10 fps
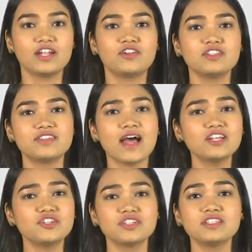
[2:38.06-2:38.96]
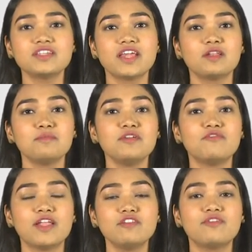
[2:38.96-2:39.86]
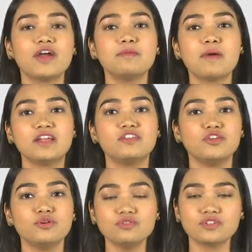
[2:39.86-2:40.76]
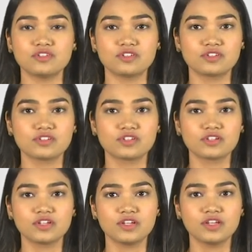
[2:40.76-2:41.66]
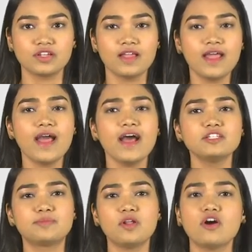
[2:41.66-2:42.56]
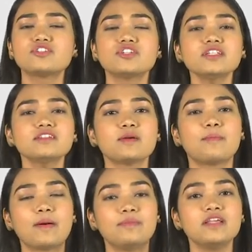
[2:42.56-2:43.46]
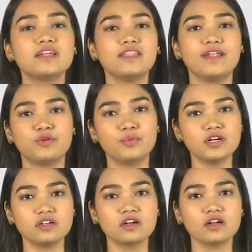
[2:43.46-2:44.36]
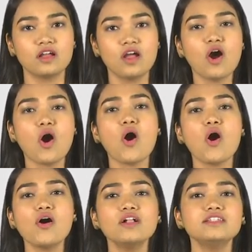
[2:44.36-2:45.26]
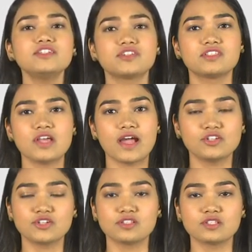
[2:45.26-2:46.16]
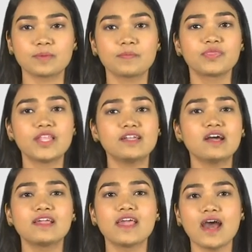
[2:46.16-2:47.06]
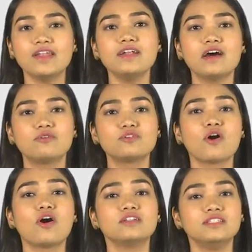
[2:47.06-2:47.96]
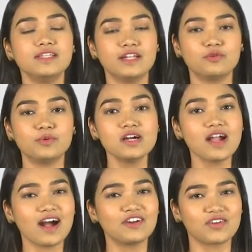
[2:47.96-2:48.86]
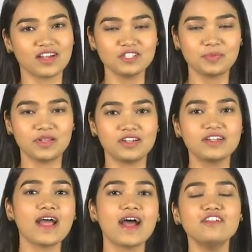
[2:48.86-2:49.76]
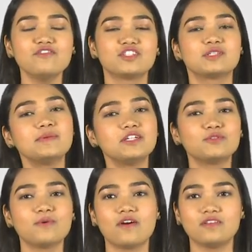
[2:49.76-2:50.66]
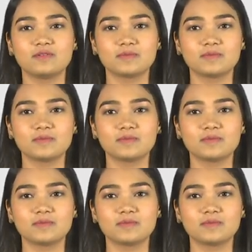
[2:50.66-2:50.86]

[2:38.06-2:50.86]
Transactions can be verified by the users. As blockchain is a public network, all the transactions that are carried out on the network are transparent and visible to all.